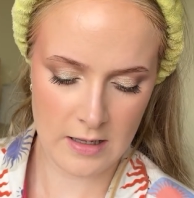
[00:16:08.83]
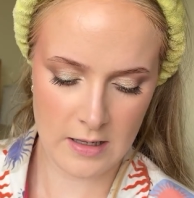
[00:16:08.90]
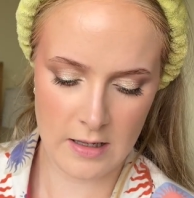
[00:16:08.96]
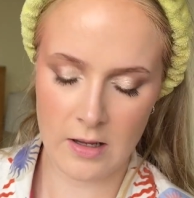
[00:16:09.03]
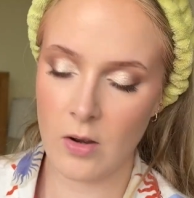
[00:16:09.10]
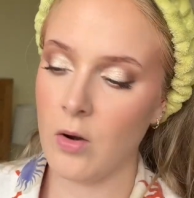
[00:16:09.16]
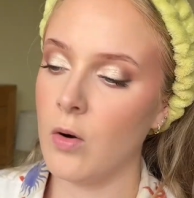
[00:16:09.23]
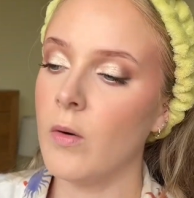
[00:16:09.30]

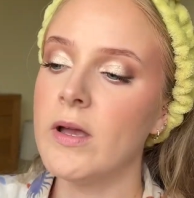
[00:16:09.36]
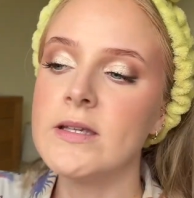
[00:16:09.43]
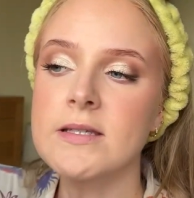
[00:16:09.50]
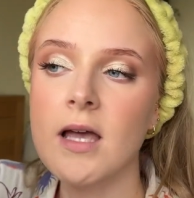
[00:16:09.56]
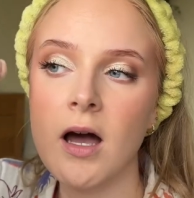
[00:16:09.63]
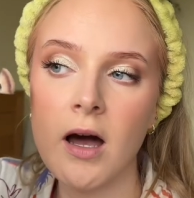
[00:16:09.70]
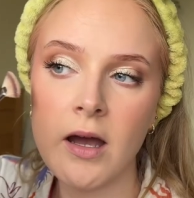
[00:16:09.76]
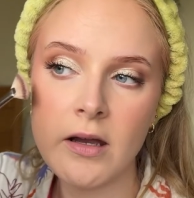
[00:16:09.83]
it always
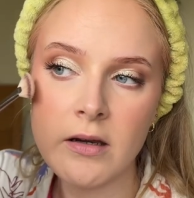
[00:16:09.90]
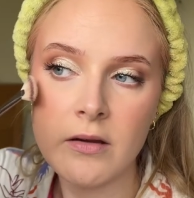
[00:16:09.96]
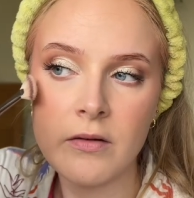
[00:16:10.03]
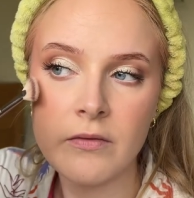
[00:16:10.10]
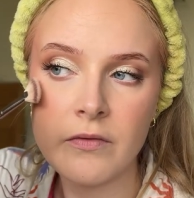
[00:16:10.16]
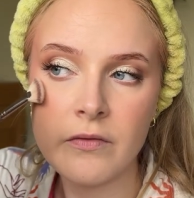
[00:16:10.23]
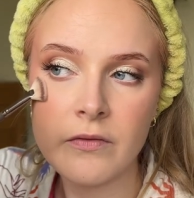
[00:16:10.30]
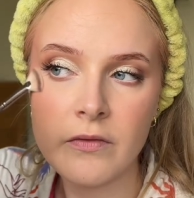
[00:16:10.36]
kind
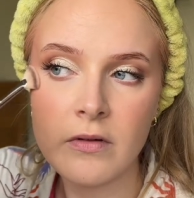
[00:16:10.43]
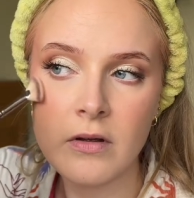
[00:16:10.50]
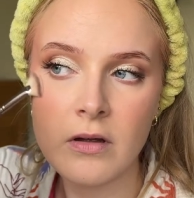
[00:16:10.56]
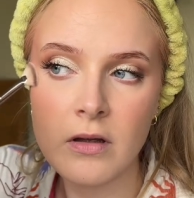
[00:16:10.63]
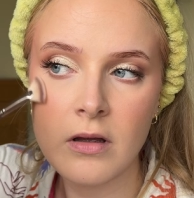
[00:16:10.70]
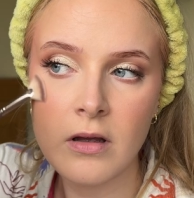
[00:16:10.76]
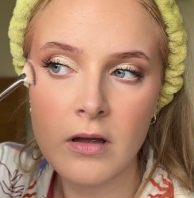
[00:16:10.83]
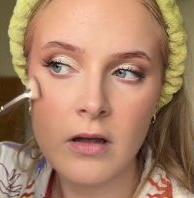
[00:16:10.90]
of
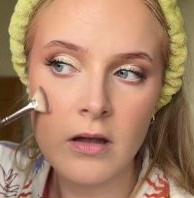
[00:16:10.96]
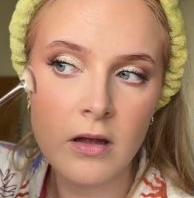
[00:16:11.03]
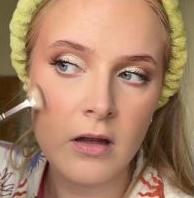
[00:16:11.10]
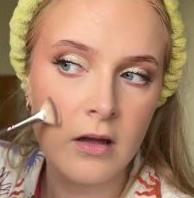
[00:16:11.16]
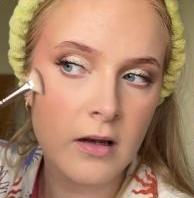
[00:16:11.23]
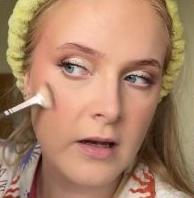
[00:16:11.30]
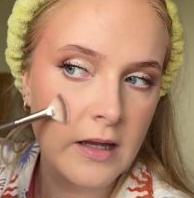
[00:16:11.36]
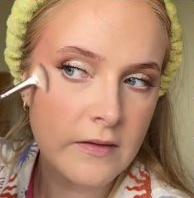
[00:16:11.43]

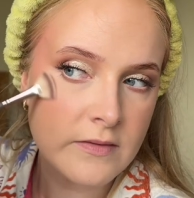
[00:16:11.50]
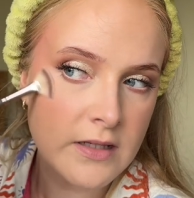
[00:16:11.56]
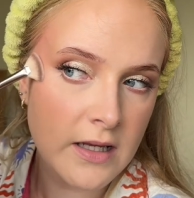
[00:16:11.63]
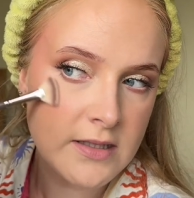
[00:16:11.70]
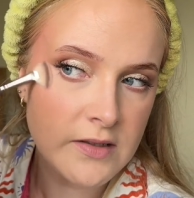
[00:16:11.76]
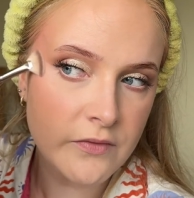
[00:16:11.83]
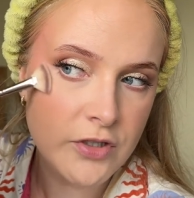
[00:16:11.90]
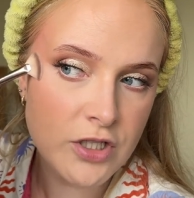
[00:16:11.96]
leaves
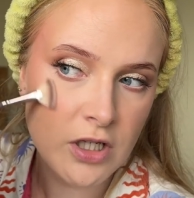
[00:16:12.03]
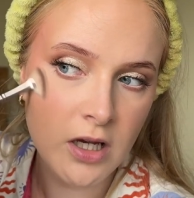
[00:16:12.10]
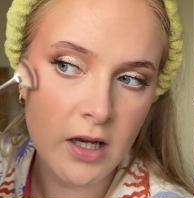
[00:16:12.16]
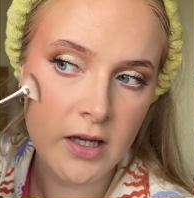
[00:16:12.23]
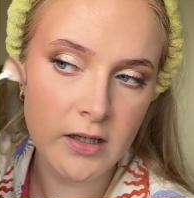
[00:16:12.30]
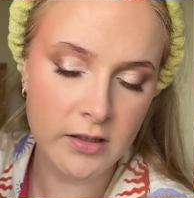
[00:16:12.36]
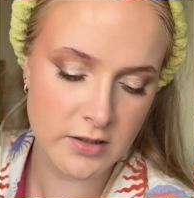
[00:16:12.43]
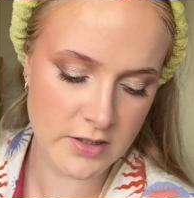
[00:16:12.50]
less of a
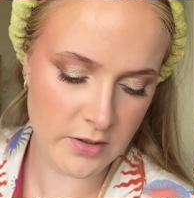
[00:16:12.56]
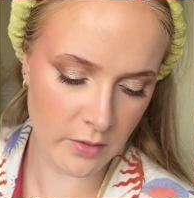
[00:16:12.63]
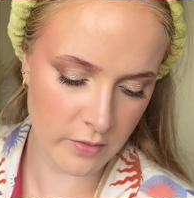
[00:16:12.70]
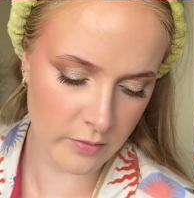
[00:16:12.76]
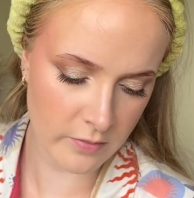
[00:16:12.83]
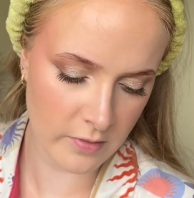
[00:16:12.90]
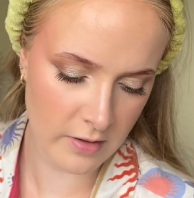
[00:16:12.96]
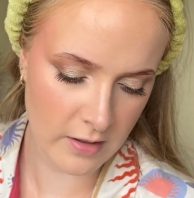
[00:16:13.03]
shine. So
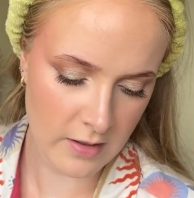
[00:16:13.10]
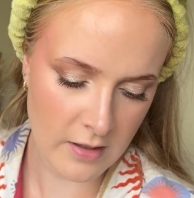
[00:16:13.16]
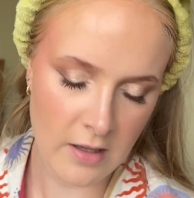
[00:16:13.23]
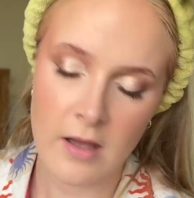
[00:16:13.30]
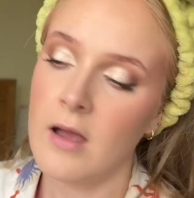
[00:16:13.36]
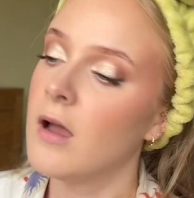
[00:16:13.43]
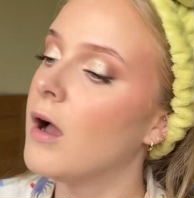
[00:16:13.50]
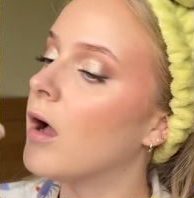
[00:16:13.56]

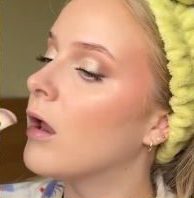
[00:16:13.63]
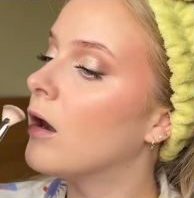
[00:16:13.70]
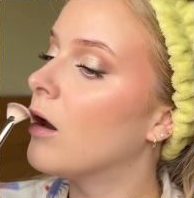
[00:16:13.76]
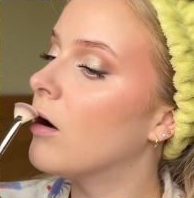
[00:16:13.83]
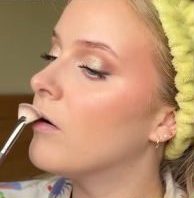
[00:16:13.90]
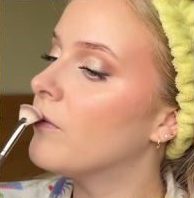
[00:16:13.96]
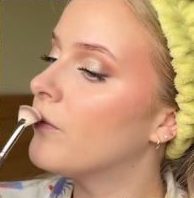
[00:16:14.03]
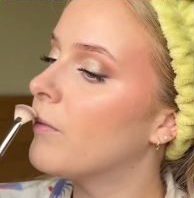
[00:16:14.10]

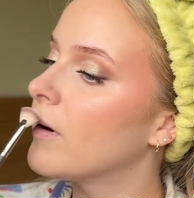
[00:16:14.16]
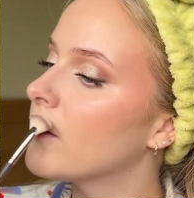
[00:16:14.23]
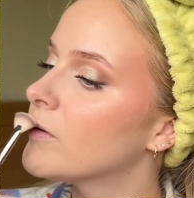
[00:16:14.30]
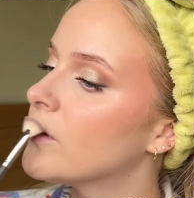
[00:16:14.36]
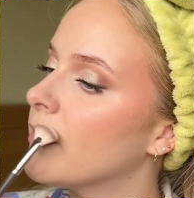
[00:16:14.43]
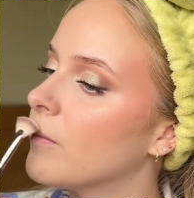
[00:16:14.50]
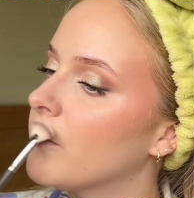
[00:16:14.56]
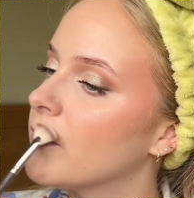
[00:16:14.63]
when I was
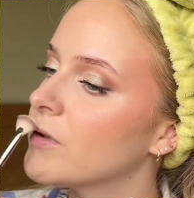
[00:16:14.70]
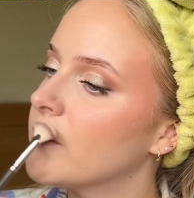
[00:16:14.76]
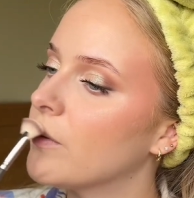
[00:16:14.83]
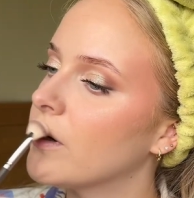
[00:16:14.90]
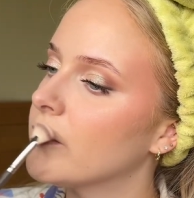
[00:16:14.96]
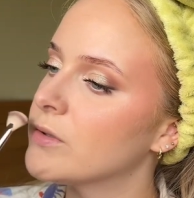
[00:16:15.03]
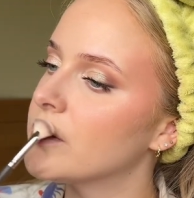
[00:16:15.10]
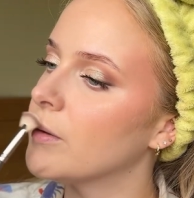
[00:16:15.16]

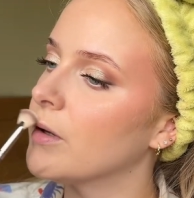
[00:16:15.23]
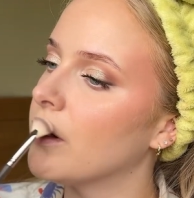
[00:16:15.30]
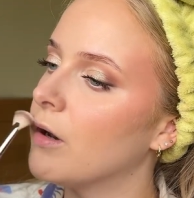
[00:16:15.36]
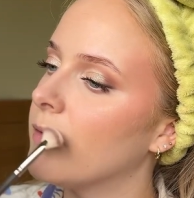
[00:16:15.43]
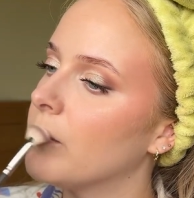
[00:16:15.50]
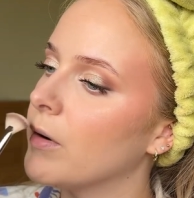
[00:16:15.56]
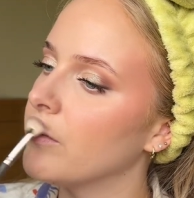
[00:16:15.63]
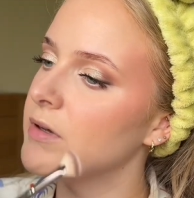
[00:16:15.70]
doing a lot of
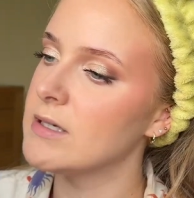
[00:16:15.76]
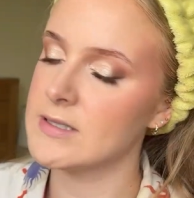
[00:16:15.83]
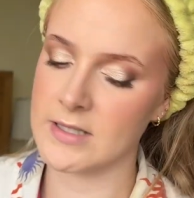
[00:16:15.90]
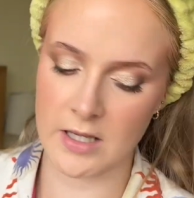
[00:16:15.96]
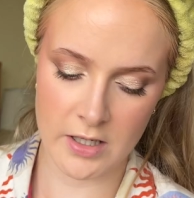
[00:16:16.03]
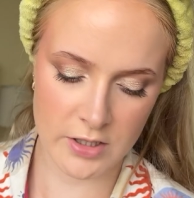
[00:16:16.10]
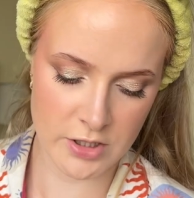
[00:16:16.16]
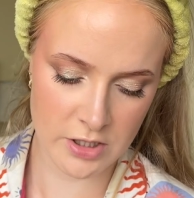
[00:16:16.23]
my
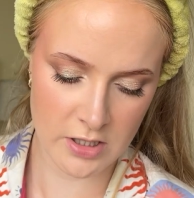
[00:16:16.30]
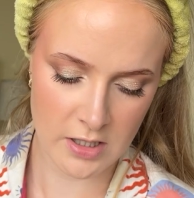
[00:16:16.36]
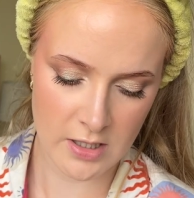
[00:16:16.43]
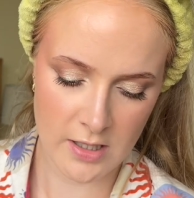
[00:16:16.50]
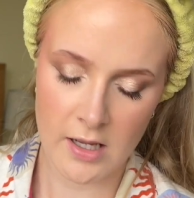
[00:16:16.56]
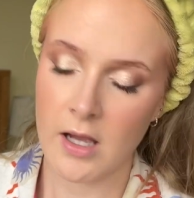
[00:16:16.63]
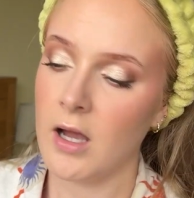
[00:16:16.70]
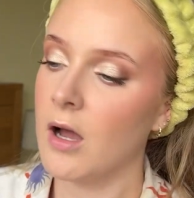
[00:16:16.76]
research,
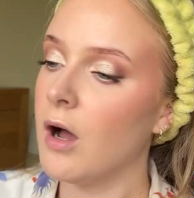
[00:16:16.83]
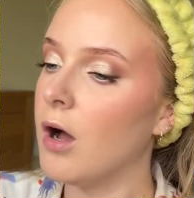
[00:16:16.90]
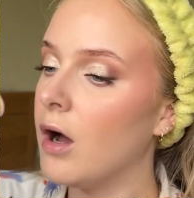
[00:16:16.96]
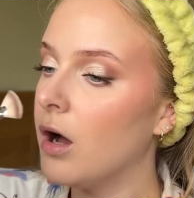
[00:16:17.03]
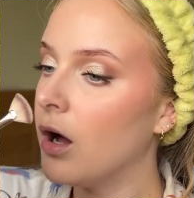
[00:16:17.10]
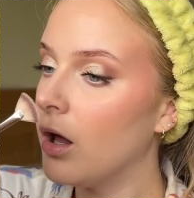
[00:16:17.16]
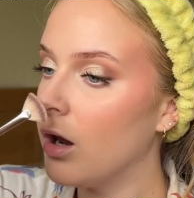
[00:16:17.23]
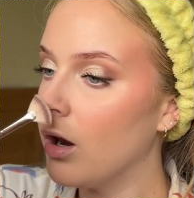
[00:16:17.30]

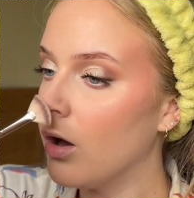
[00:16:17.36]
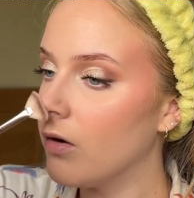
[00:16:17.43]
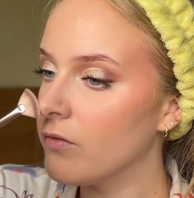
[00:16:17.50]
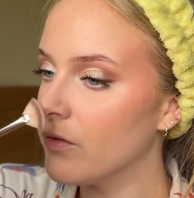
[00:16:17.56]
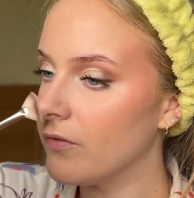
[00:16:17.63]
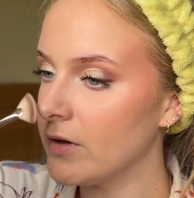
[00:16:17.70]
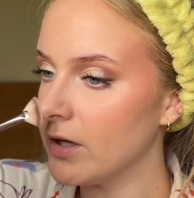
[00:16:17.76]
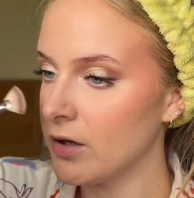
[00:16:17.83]
a lot of the
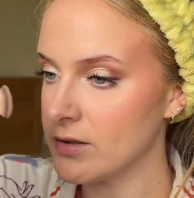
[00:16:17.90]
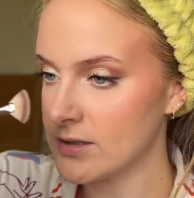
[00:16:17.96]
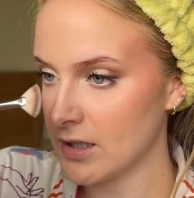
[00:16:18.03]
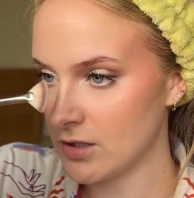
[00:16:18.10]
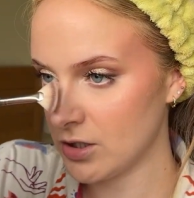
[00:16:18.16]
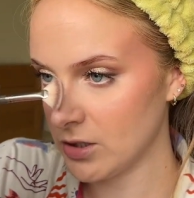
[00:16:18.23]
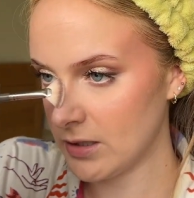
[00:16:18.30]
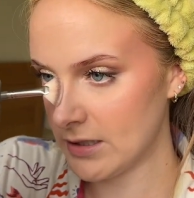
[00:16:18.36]
videos
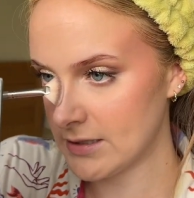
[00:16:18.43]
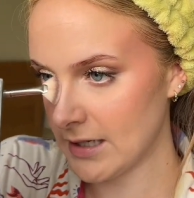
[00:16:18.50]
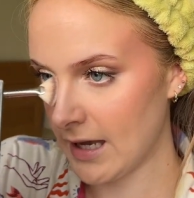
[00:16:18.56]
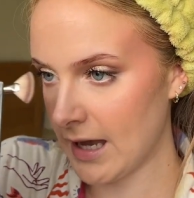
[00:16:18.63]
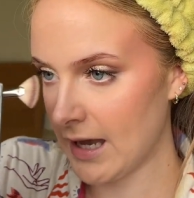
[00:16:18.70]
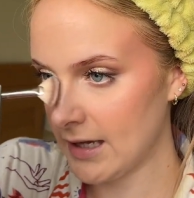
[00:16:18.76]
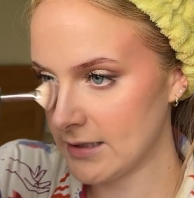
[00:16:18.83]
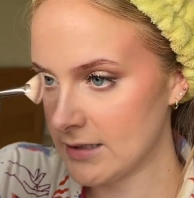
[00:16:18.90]
said you need to
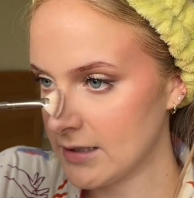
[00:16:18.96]
add